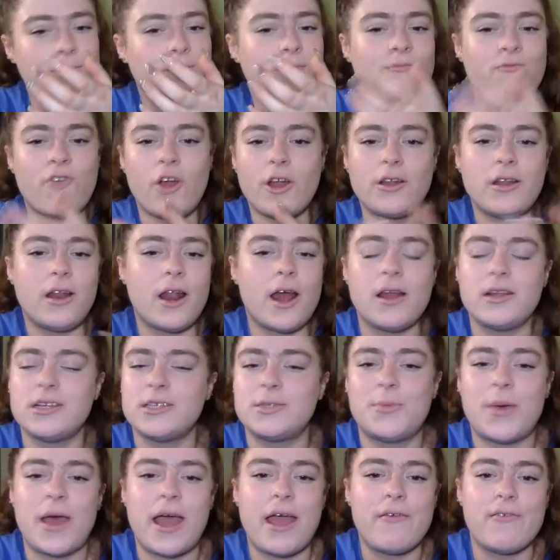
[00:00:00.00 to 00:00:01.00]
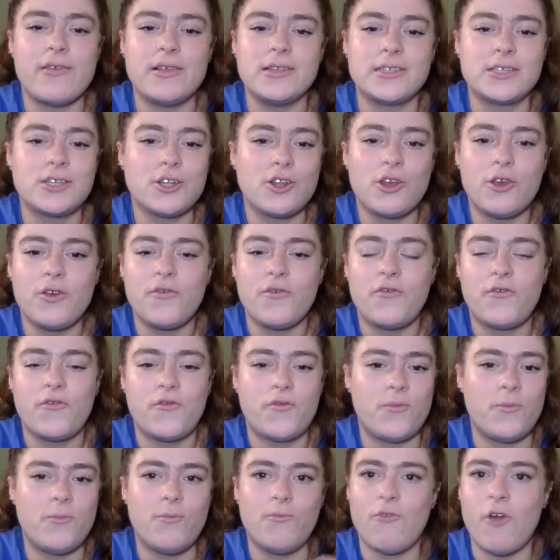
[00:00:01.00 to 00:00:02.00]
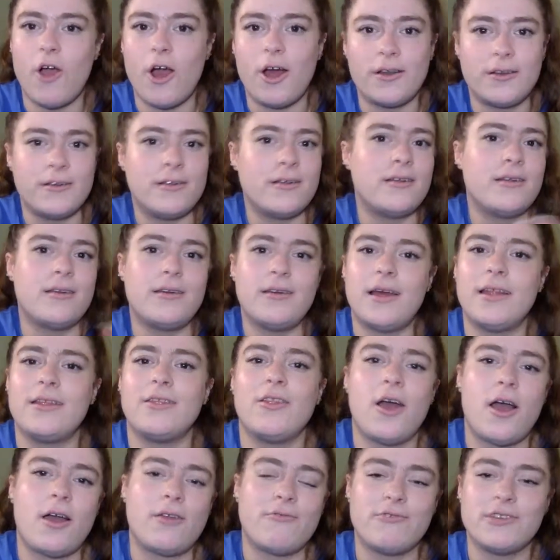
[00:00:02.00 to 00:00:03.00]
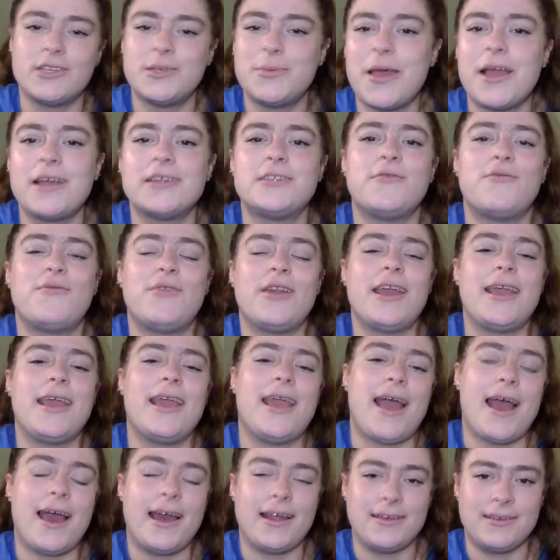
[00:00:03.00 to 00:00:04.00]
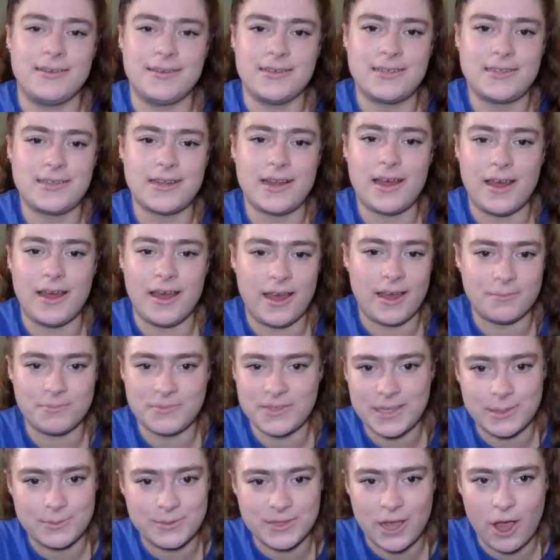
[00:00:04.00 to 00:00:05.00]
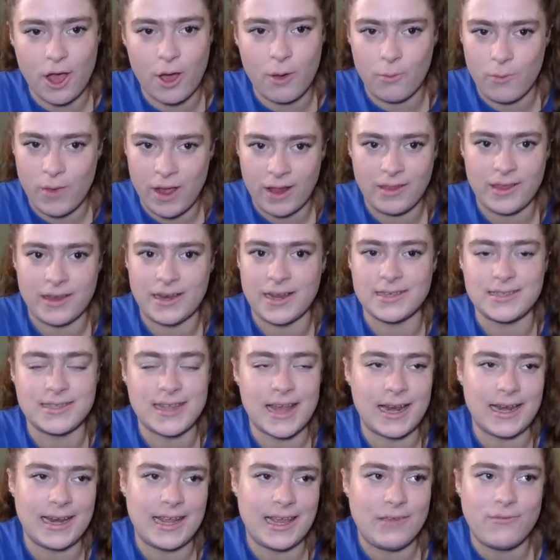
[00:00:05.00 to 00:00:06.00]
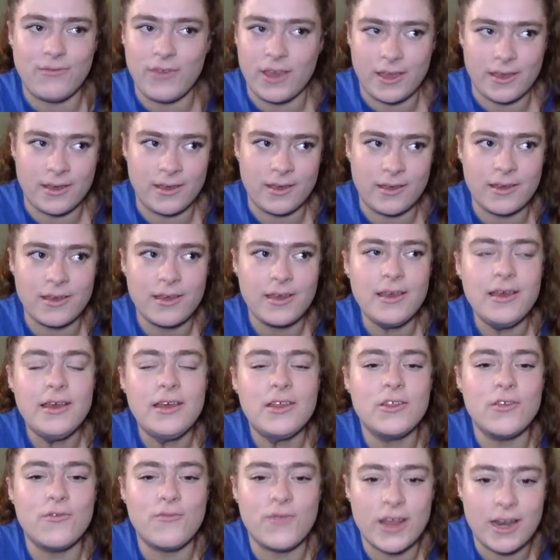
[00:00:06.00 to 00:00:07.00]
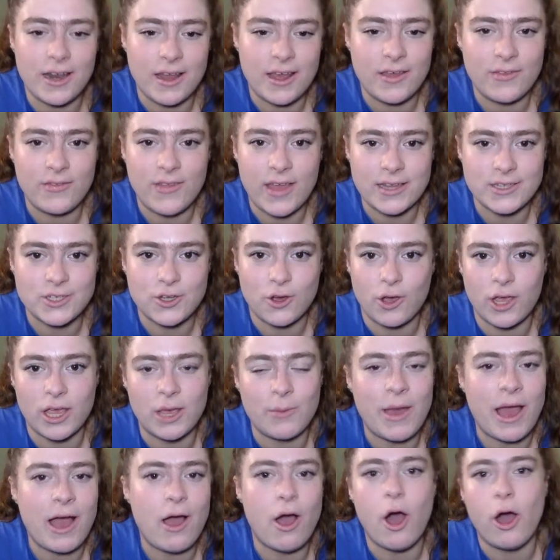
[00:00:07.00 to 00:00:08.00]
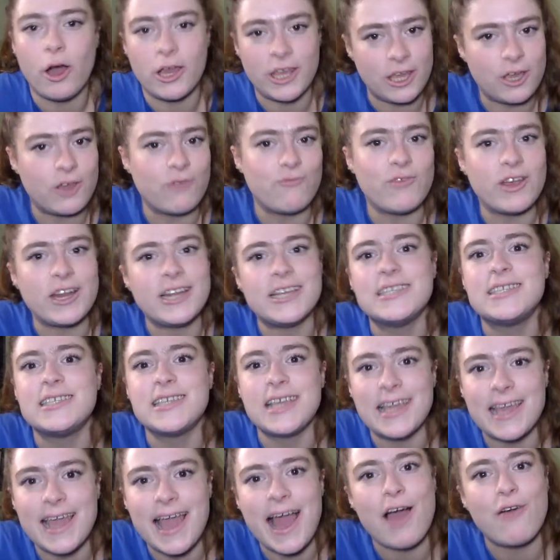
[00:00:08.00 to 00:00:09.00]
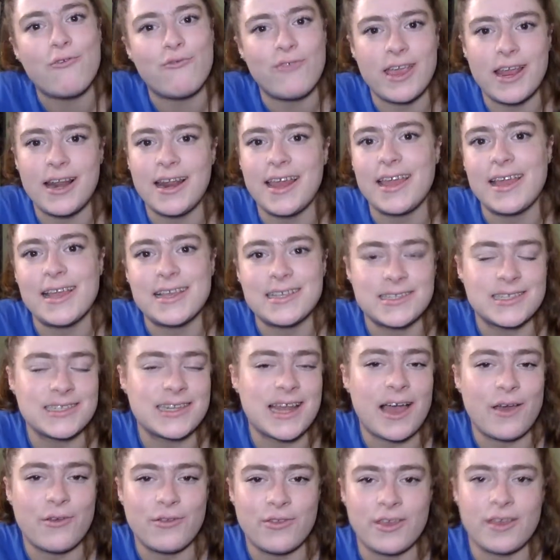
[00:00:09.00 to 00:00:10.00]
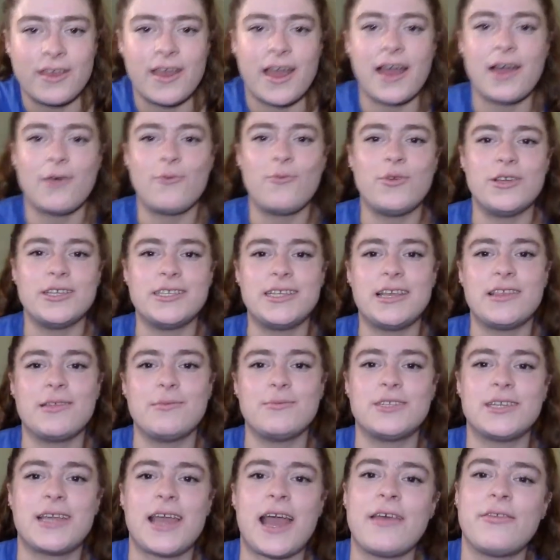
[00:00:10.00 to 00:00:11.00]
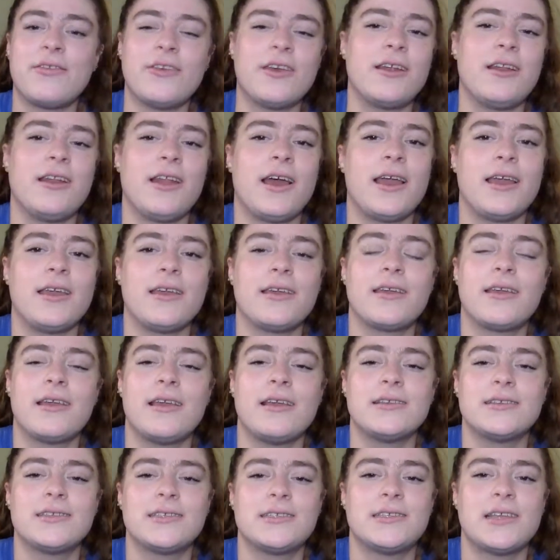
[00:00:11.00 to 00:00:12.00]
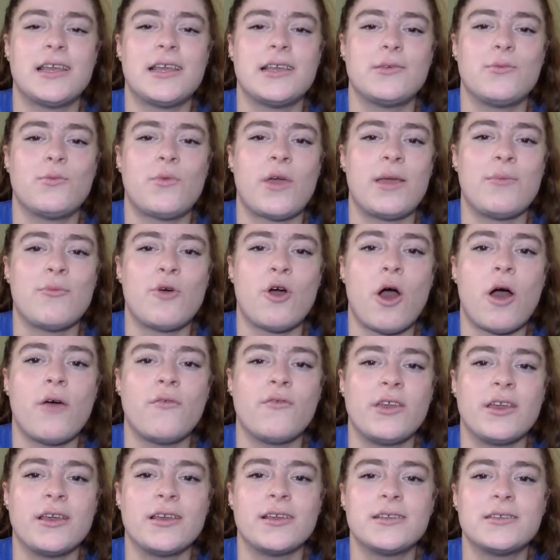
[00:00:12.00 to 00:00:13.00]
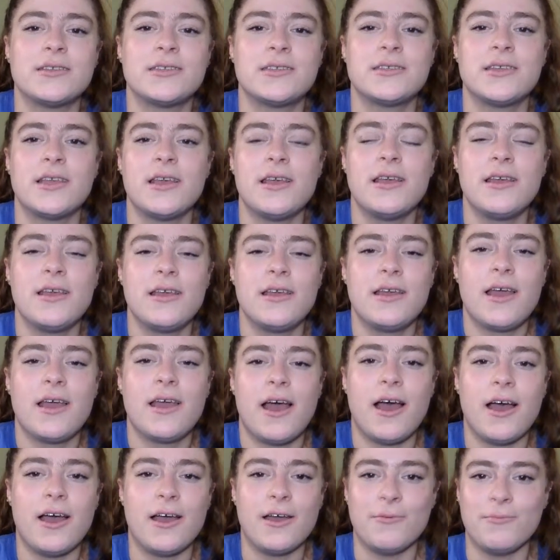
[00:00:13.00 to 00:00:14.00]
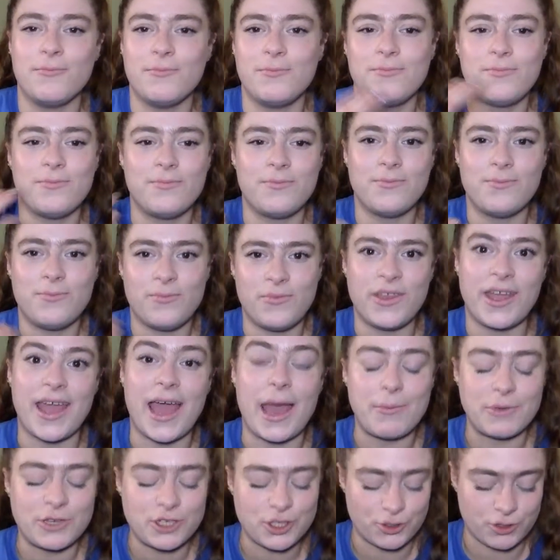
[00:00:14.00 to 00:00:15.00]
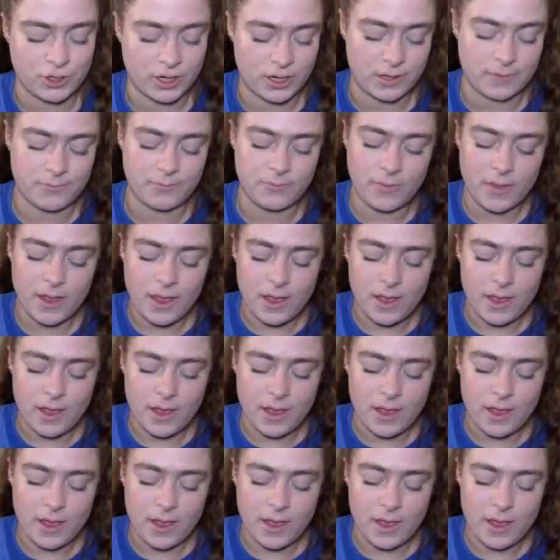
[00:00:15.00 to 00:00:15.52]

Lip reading: Ron and Lana's parents love Ron and Lana respectively, and seem to get on well. And as they're leaving the villa, they're talking about, oh, you can really see how real it is now that we see them together. Like, it's way more obvious, the chemistry.